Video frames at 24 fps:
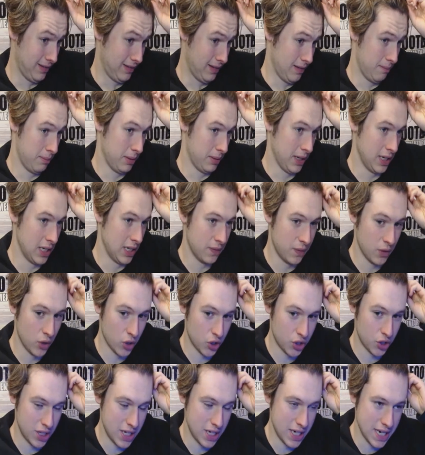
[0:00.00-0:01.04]
Playing his first
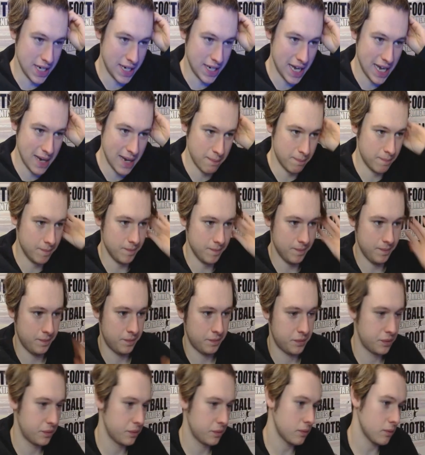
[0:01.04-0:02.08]
senior game
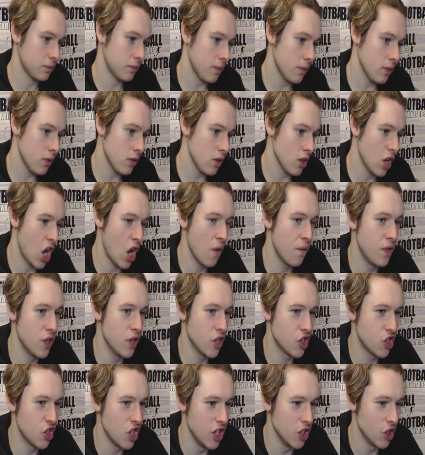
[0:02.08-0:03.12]
of the
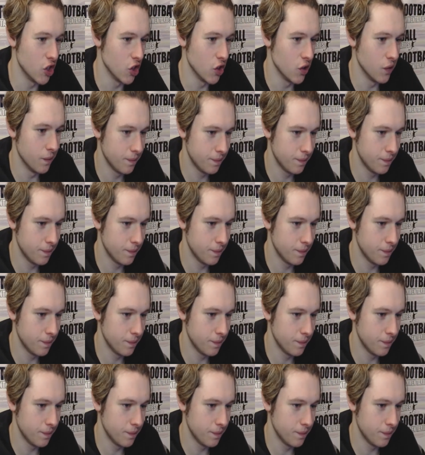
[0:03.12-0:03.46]
season.